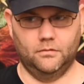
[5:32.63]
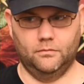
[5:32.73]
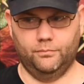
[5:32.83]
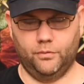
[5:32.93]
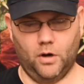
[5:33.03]

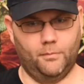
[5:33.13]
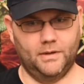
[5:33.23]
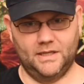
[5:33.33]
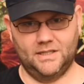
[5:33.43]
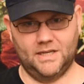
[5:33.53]

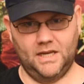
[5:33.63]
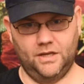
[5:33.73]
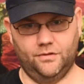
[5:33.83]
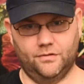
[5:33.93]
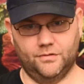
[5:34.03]
prominent
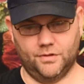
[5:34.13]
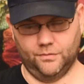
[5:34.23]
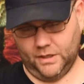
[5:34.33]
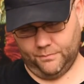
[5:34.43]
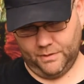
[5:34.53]
teeth, so
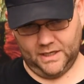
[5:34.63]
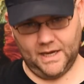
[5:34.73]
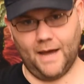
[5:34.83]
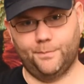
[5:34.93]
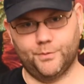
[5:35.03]
they'd be
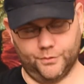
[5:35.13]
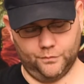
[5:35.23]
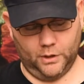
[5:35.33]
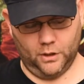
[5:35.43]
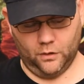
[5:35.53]
captured
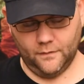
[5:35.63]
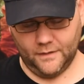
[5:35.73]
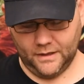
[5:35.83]
well.